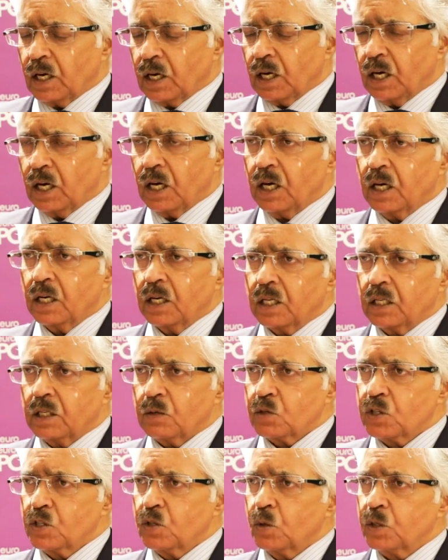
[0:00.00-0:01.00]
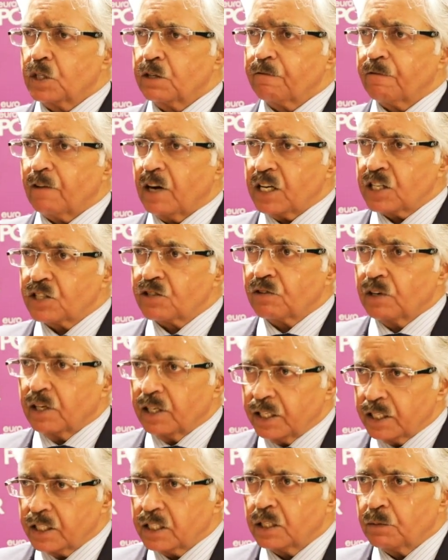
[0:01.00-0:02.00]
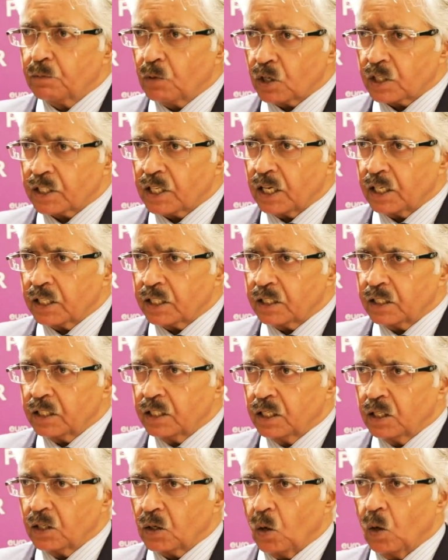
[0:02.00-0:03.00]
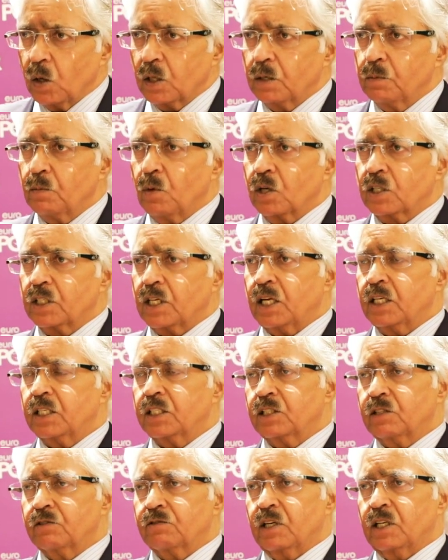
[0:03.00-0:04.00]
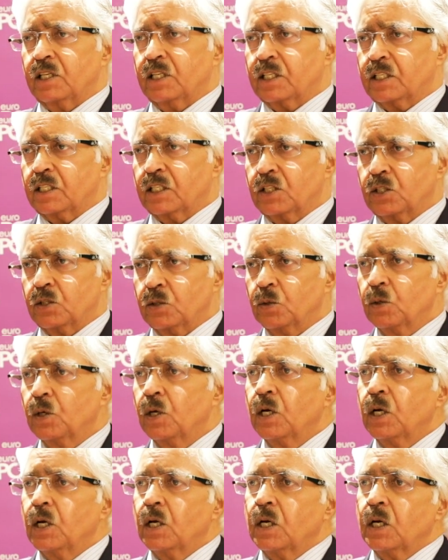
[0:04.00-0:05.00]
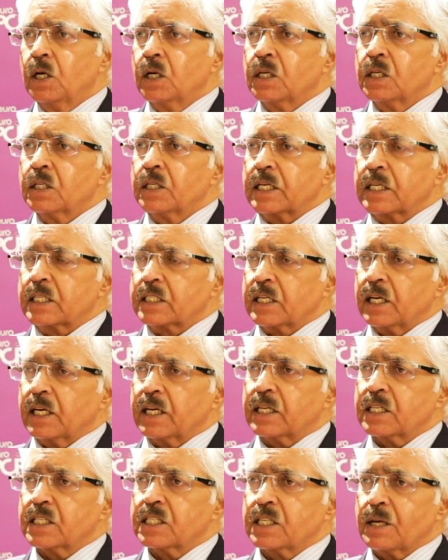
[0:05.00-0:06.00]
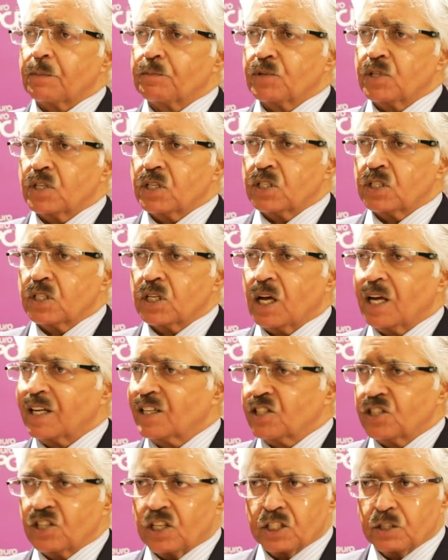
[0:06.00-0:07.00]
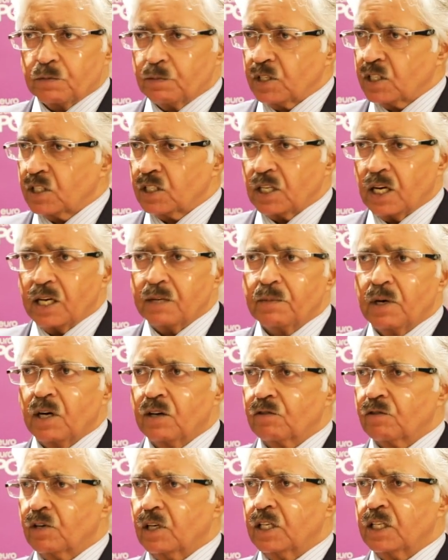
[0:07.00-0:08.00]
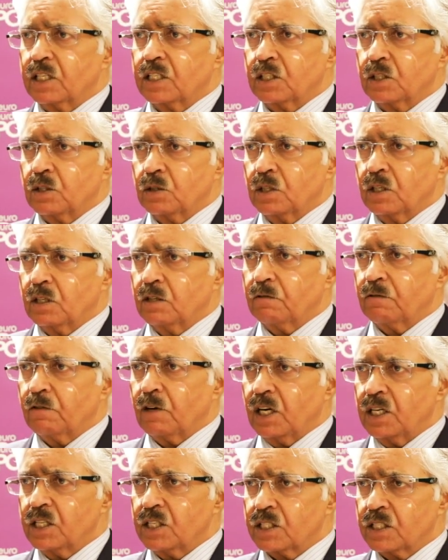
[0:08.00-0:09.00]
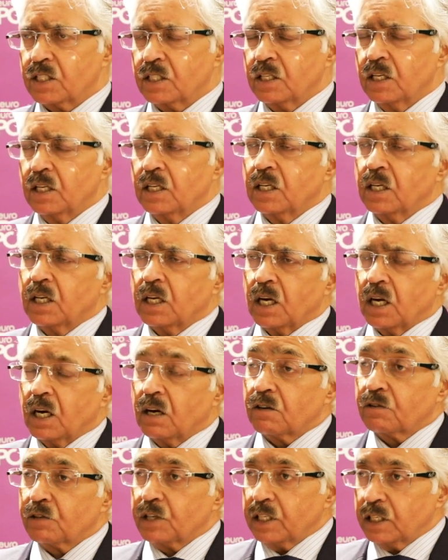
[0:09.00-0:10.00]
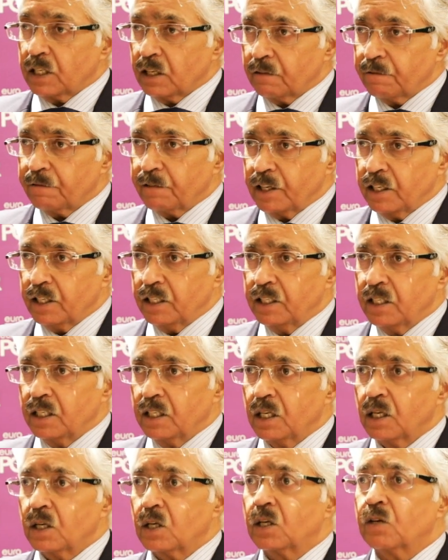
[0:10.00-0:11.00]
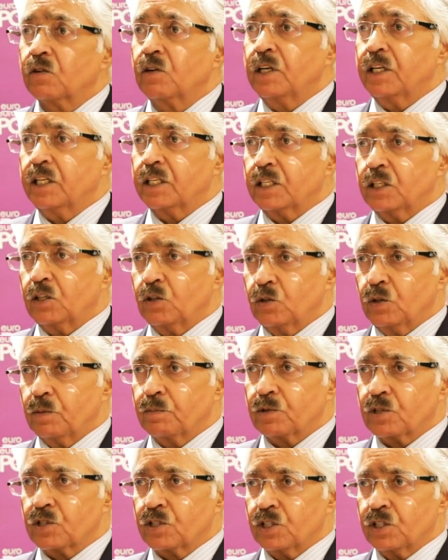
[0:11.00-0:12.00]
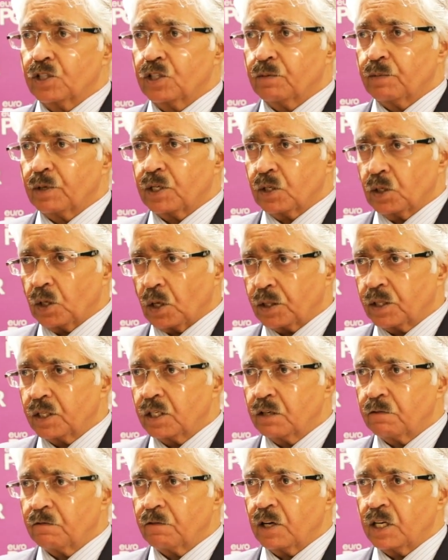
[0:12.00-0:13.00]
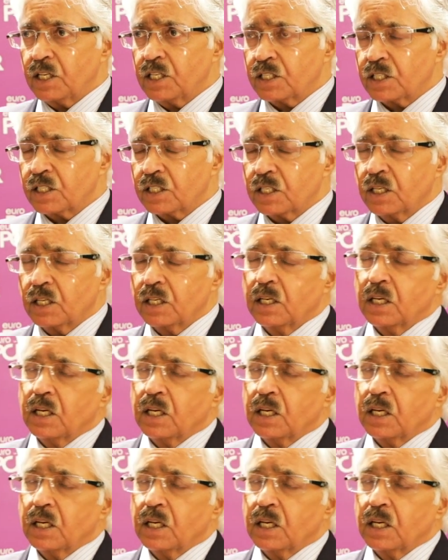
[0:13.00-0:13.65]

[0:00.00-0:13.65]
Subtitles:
There was no device-related mortality. All the mortality related to things like sepsis at 6 months' time, unrelated to the device, renal failure related to the procedure but not the device,